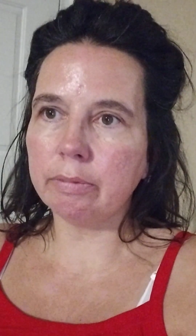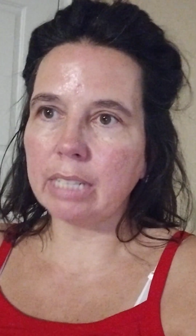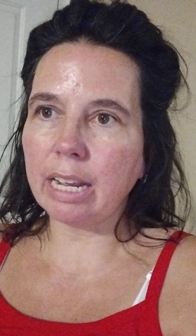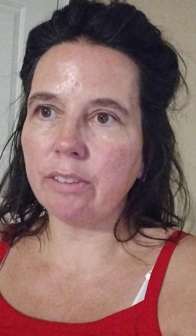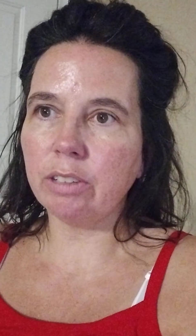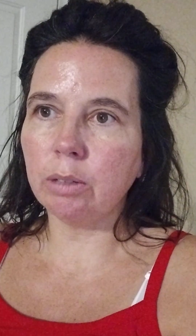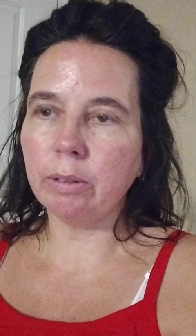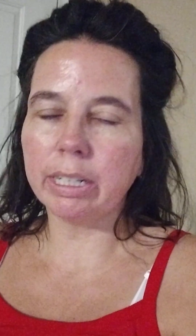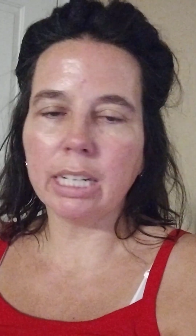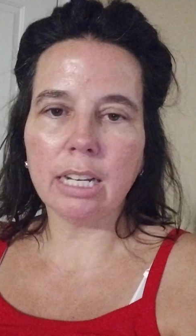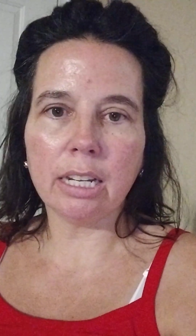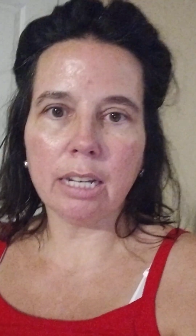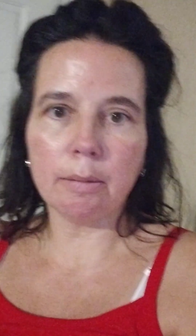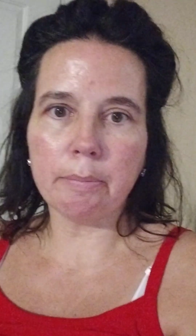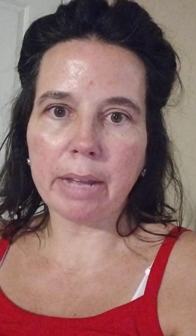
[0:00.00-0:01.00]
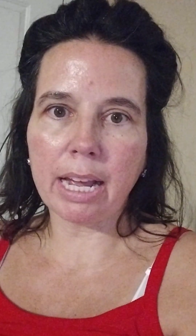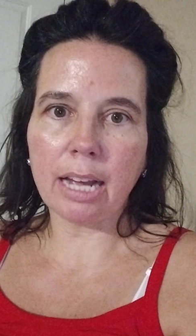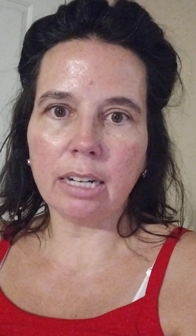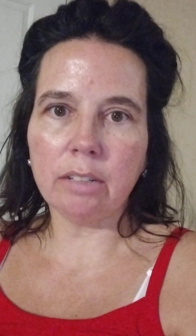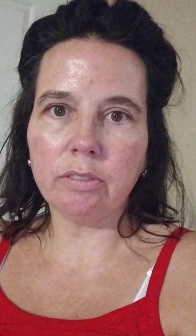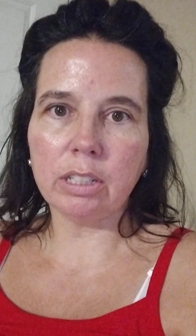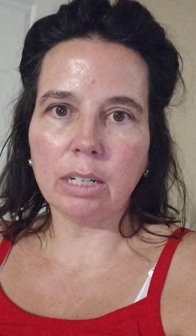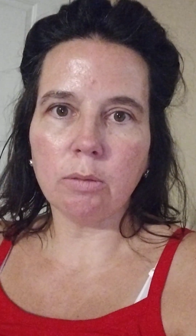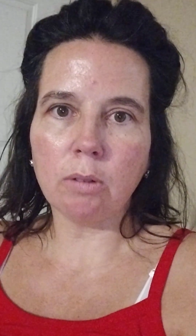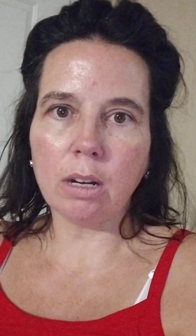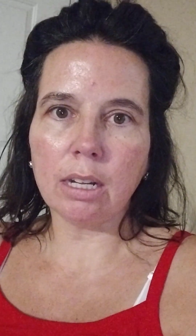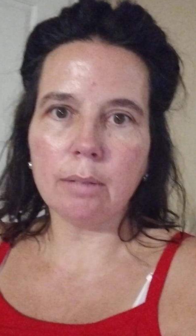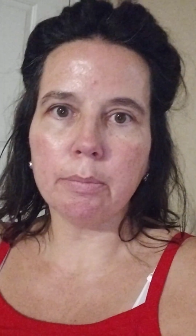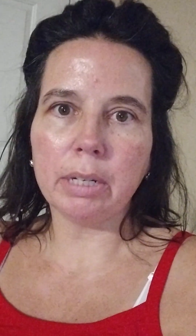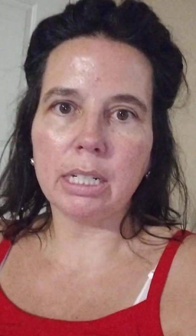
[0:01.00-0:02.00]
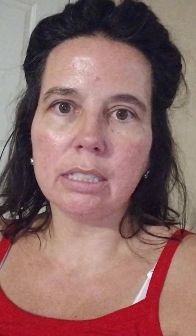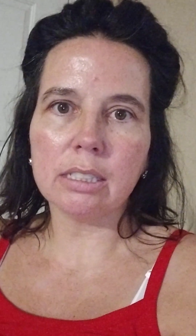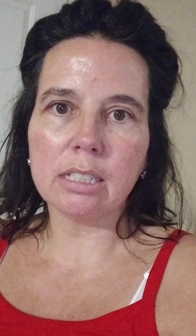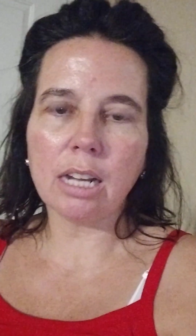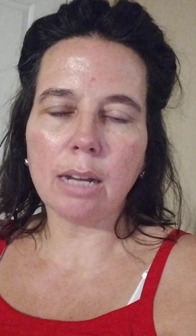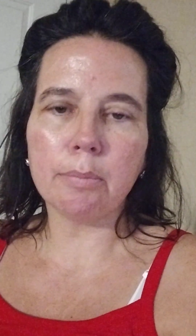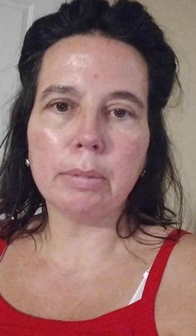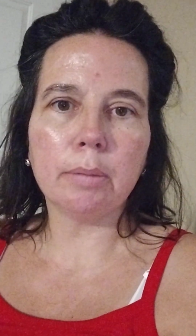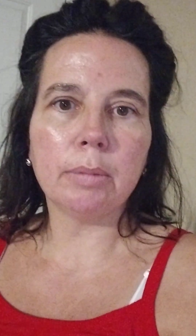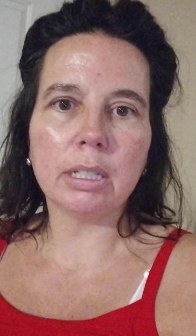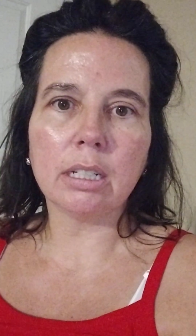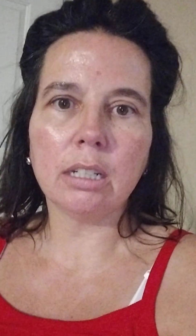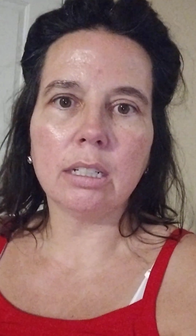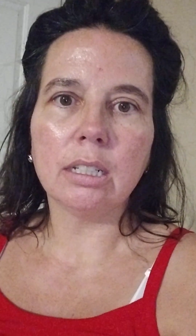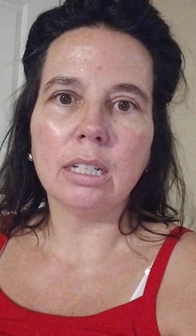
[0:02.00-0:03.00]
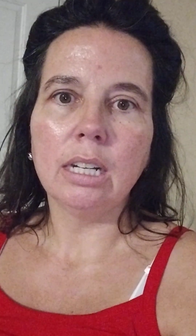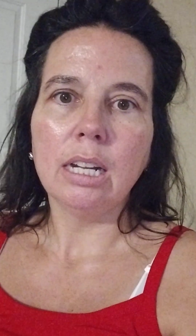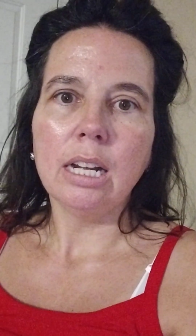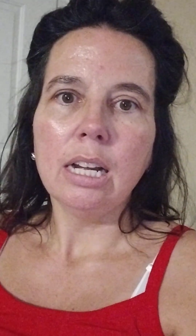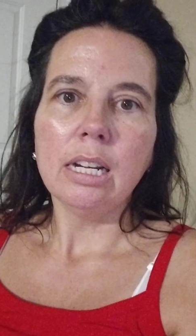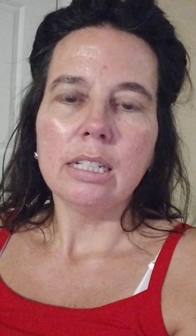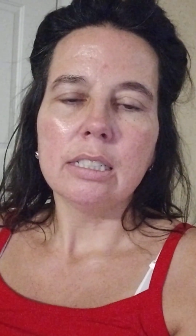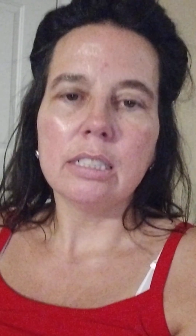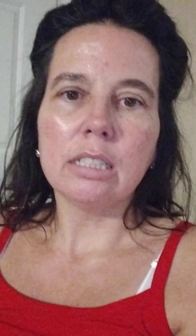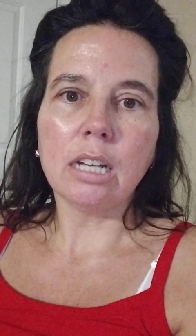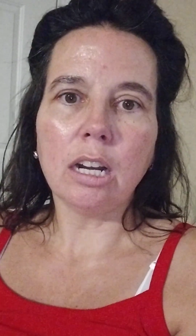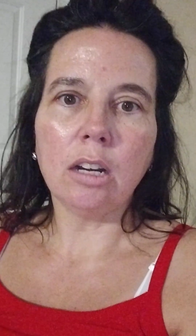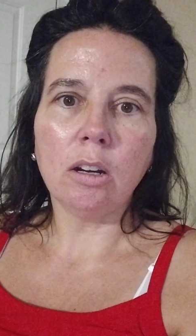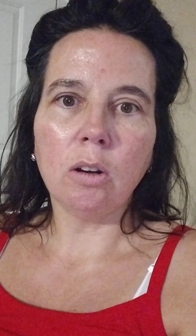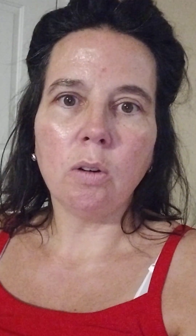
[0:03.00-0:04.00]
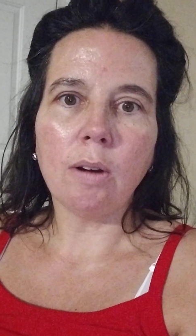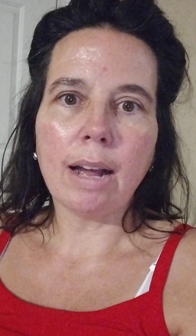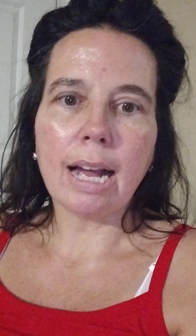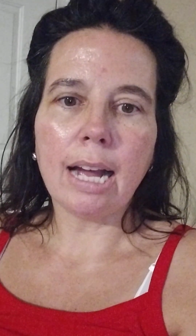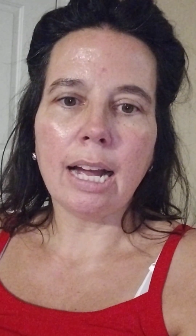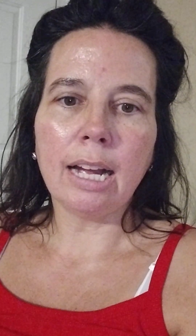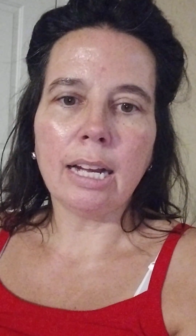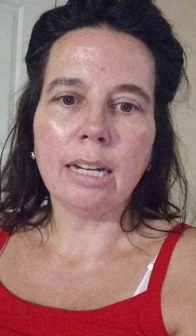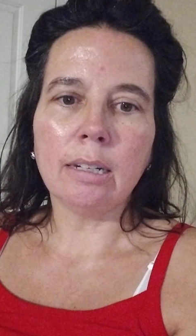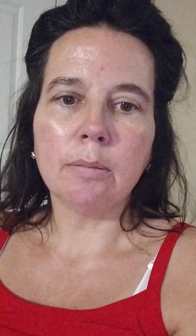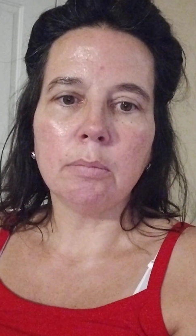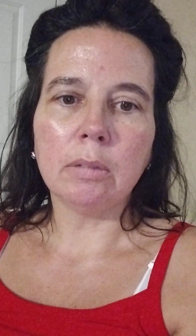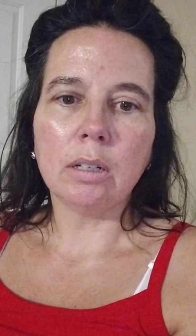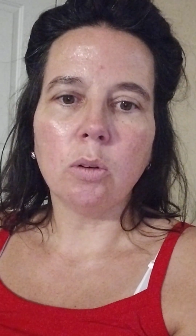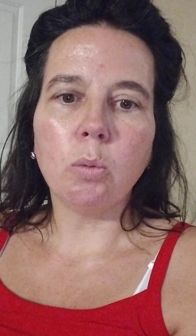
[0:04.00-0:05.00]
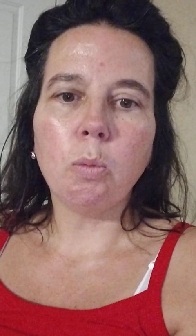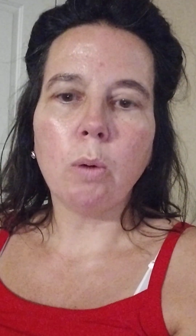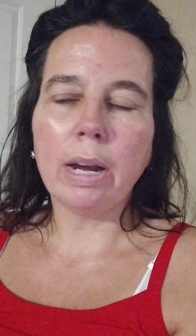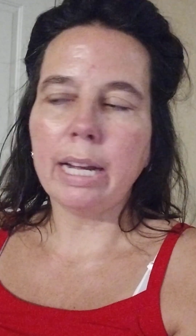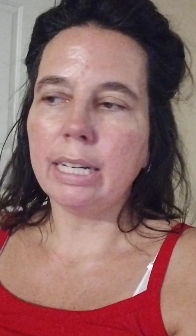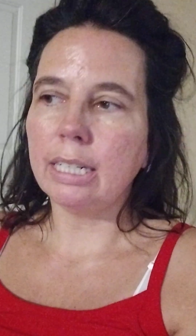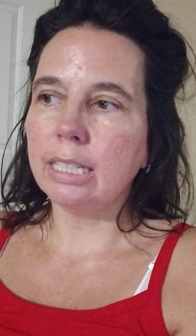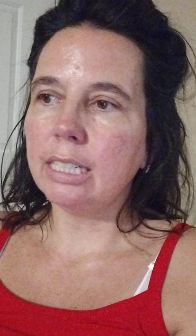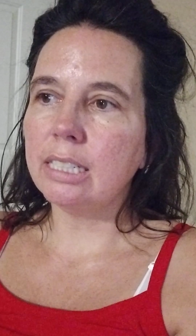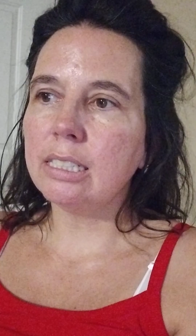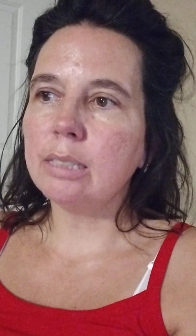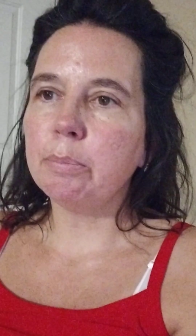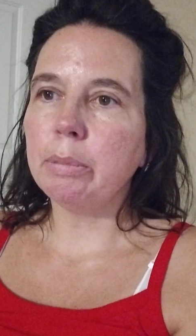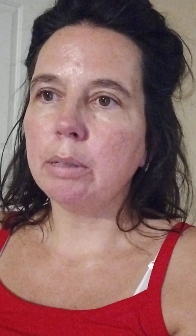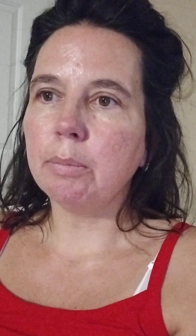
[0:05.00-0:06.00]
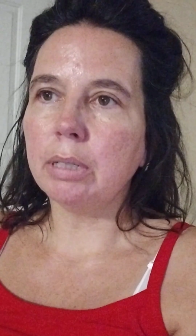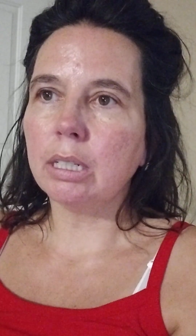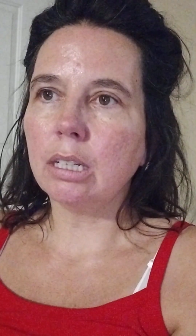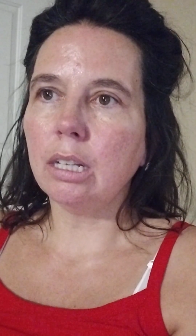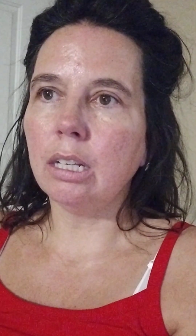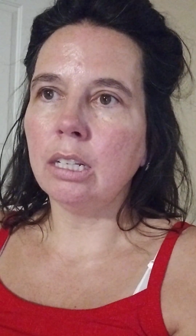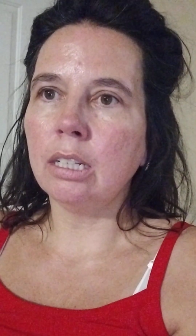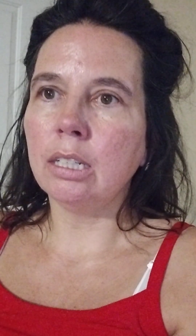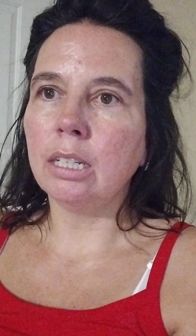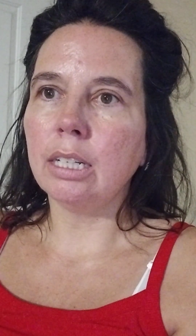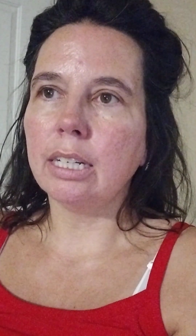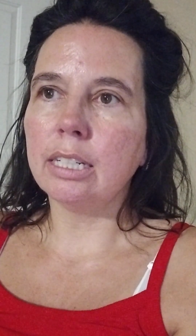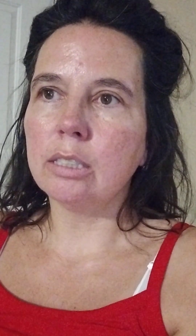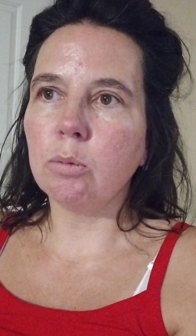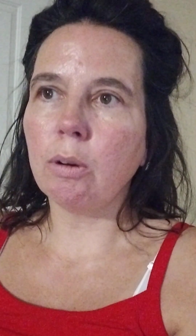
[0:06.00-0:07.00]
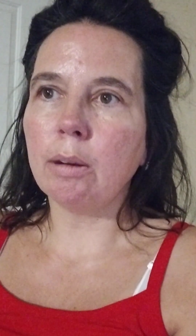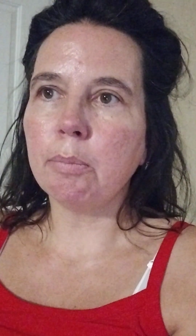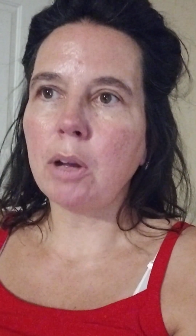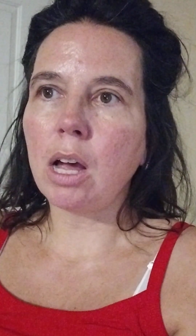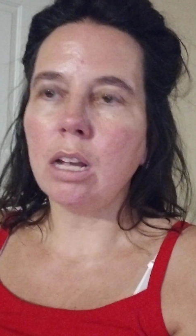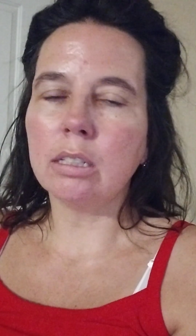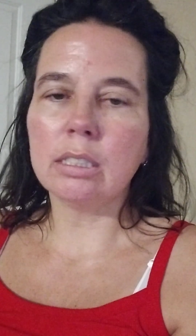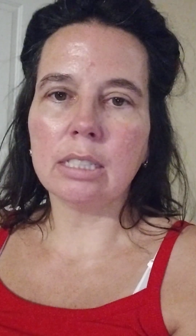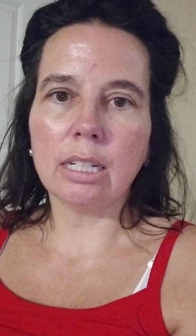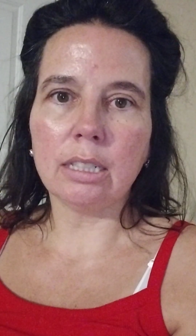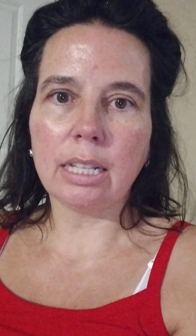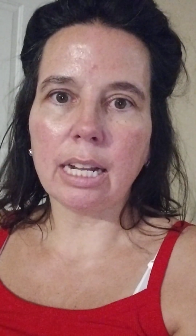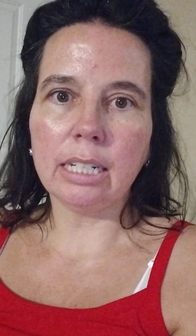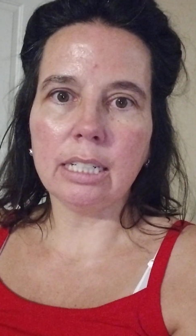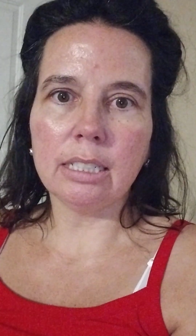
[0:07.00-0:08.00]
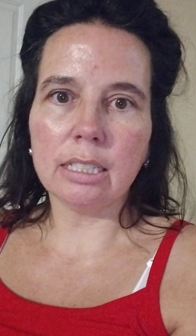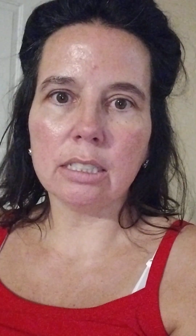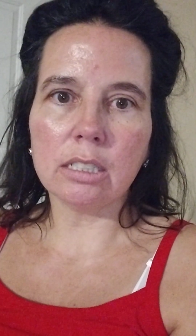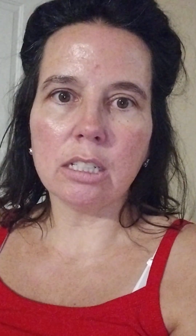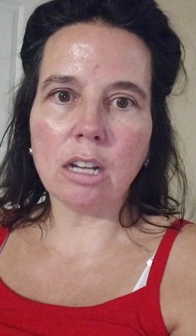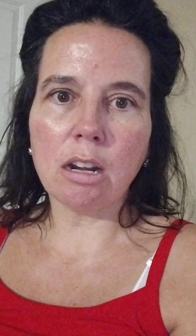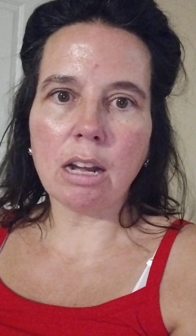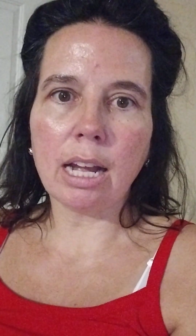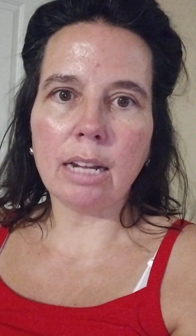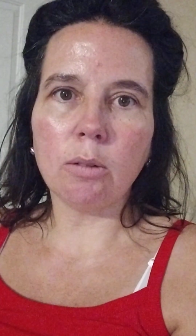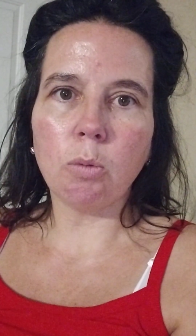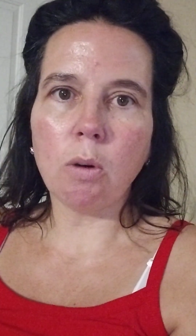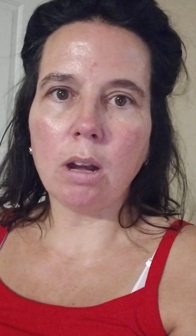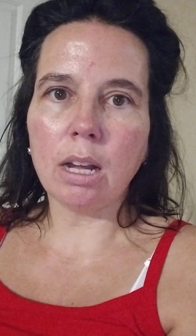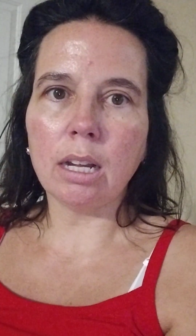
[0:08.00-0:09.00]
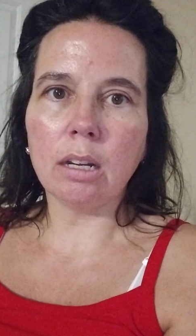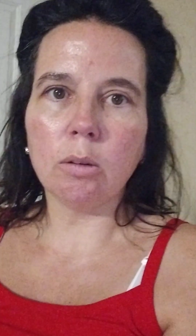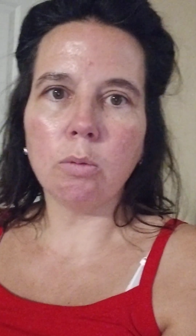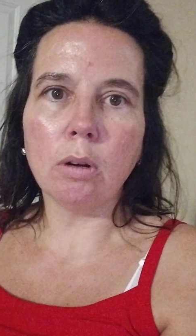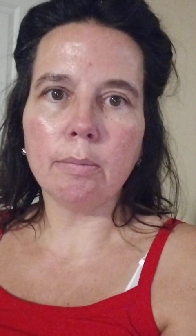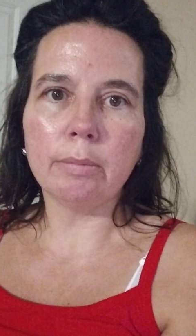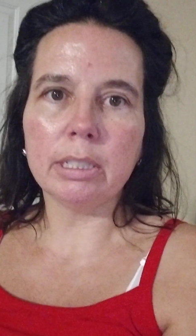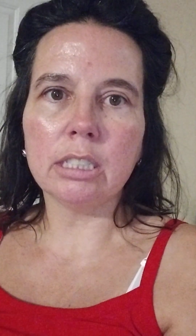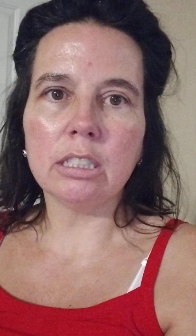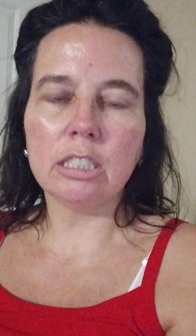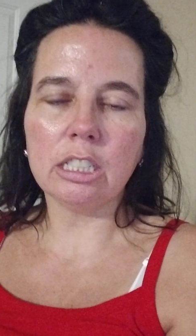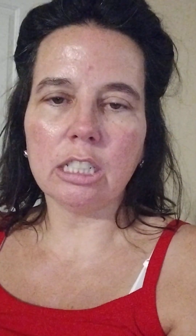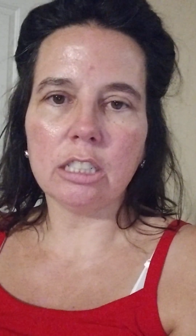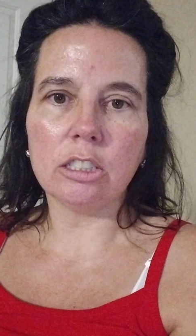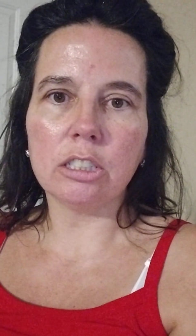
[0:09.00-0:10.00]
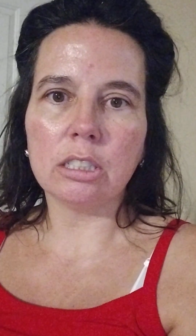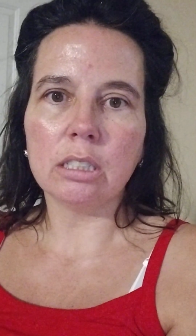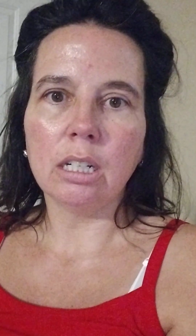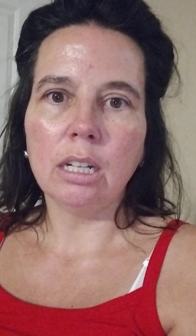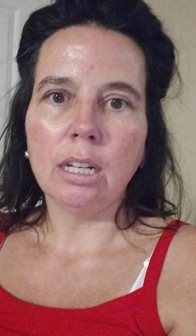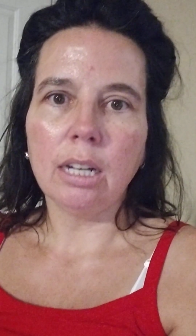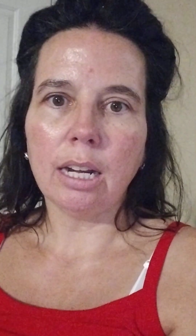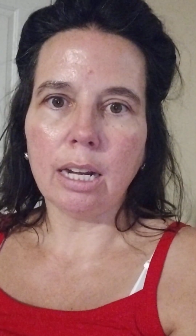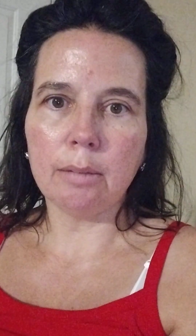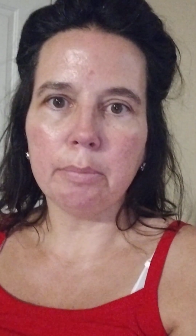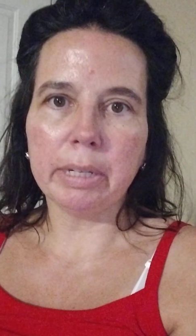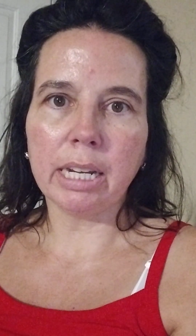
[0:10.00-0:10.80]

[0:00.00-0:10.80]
everyone can get mad if they want, but it's not biblical. So, um, what is biblical is what Paul said that he does not want a woman to teach a